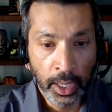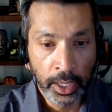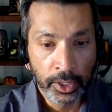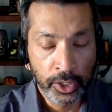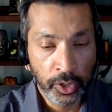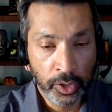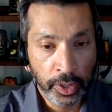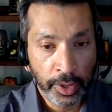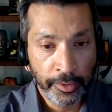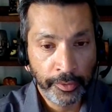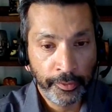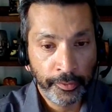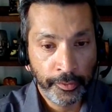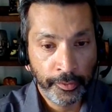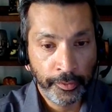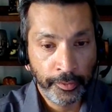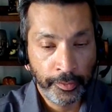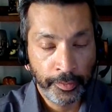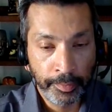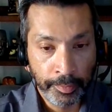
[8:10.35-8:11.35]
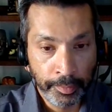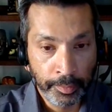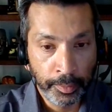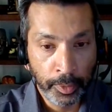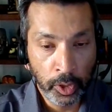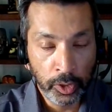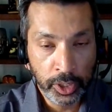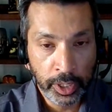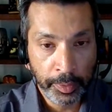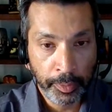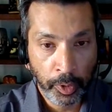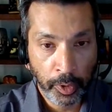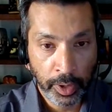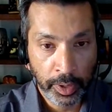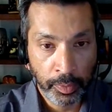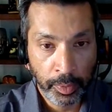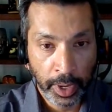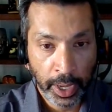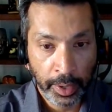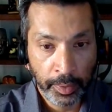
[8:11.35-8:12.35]
So the most
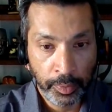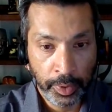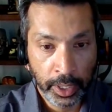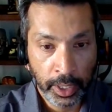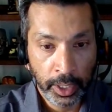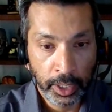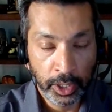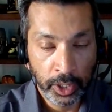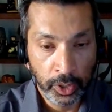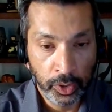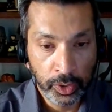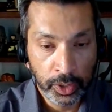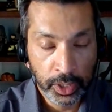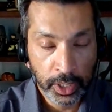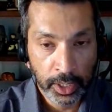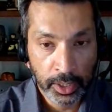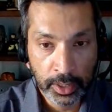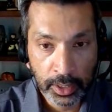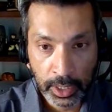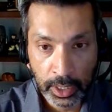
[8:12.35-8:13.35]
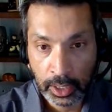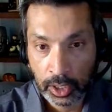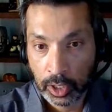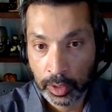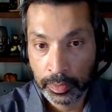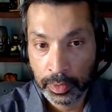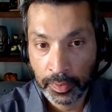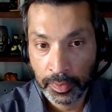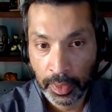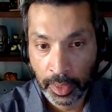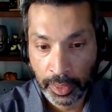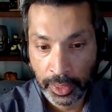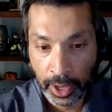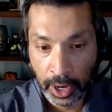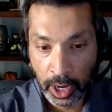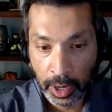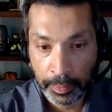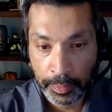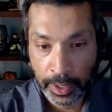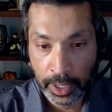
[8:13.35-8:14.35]
important way we use this in terms of the
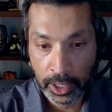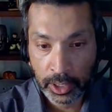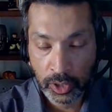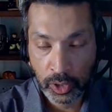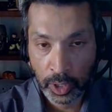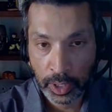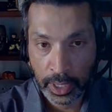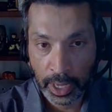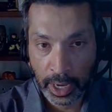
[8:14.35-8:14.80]
therapy is to